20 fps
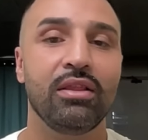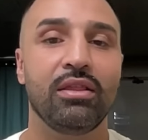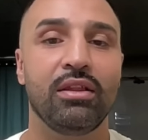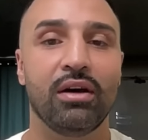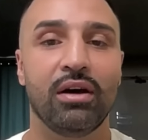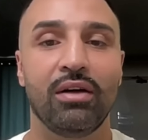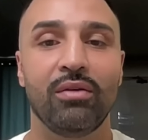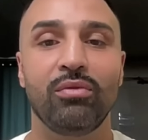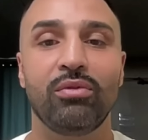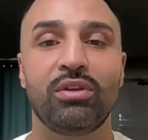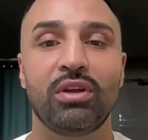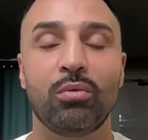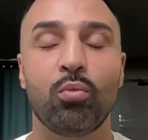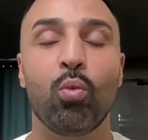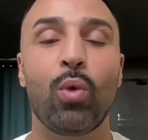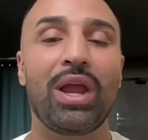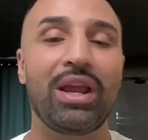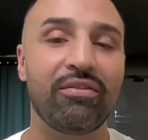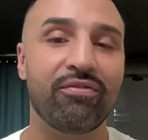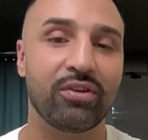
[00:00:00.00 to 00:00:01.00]
to
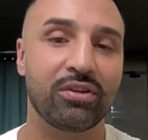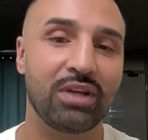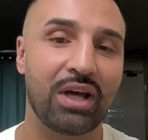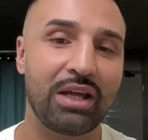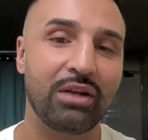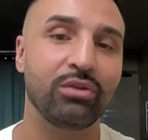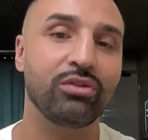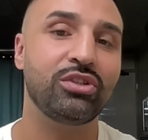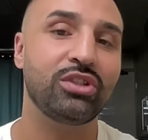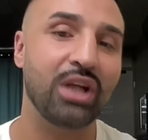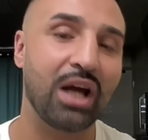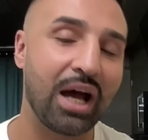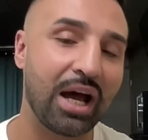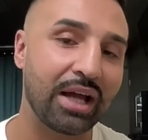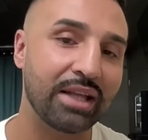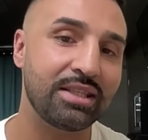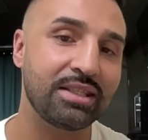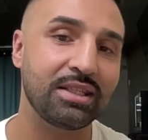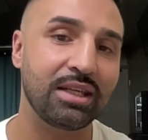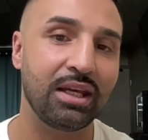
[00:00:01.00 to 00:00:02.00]
wait for title
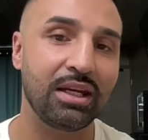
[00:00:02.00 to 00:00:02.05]
shots,